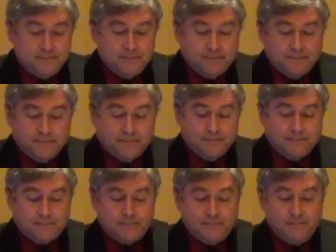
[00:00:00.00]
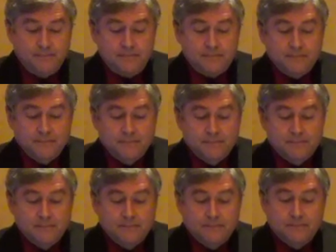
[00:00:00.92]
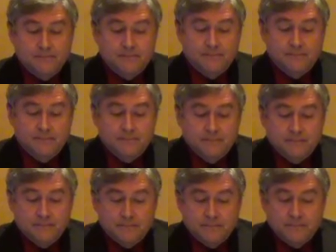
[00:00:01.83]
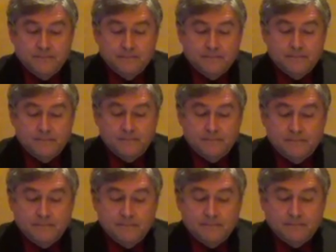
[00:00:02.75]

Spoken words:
(silence)